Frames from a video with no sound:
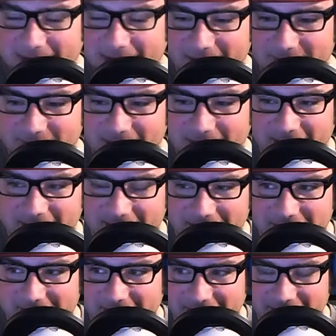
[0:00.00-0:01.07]
but I don't
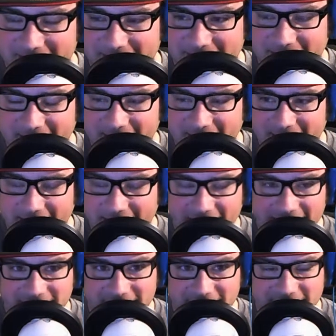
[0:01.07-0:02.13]
know. I
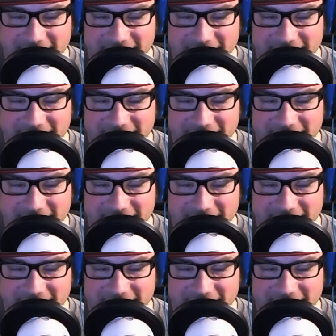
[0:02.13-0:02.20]
have